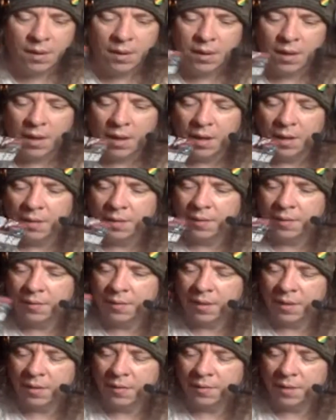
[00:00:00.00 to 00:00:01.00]
and
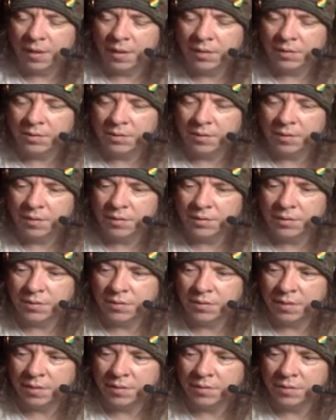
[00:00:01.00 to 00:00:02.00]
each there's
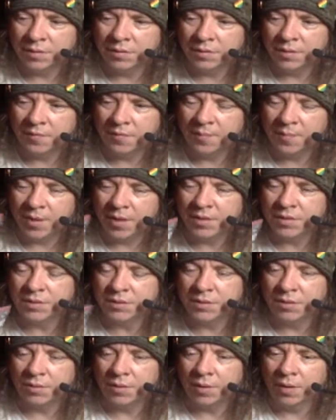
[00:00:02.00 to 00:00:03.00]
different pieces
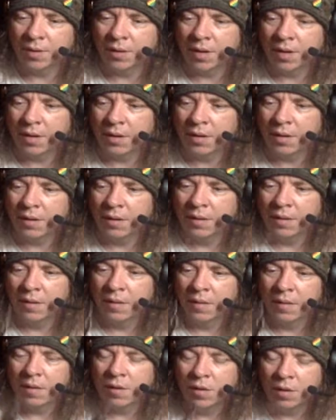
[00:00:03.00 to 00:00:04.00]
to it, and
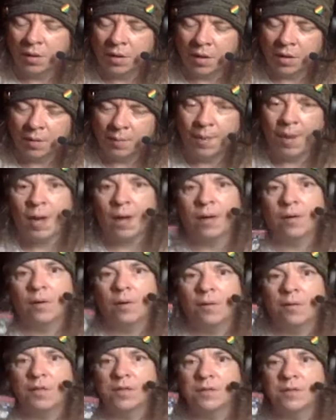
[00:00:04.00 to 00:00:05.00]
you could combine all
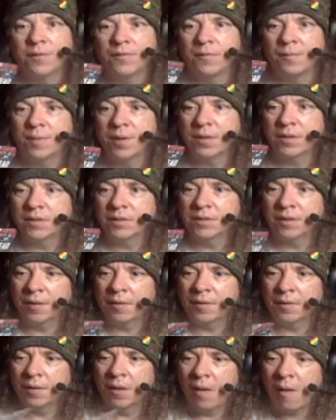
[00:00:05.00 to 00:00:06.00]
these different pieces like
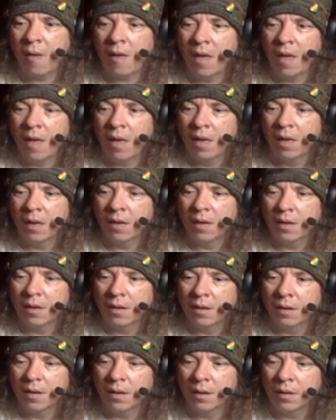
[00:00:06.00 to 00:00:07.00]

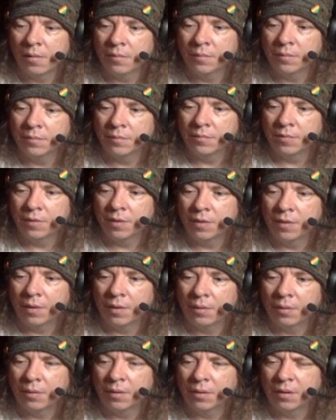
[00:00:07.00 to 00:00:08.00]
what do you call it?
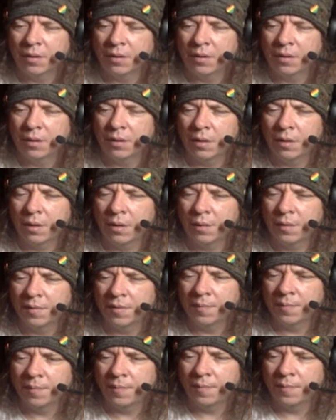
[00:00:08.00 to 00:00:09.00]

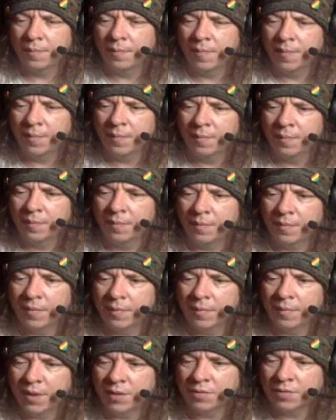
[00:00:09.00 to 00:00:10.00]
The the
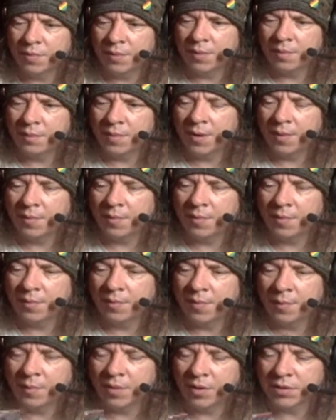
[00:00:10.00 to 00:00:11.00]
the place where
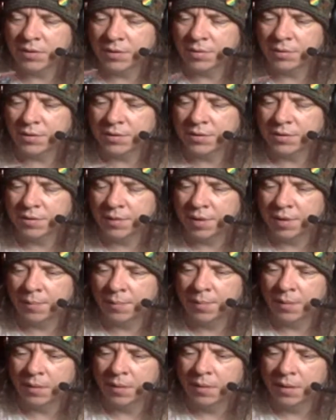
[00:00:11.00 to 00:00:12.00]
the prisoners
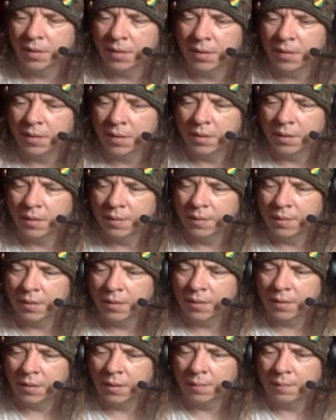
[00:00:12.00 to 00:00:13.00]
sleep,
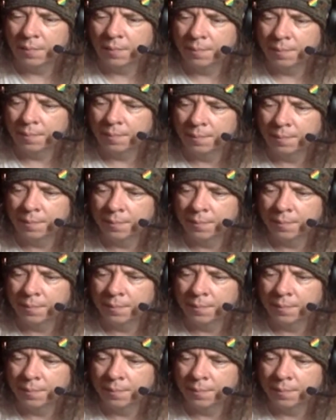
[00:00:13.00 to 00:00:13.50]
the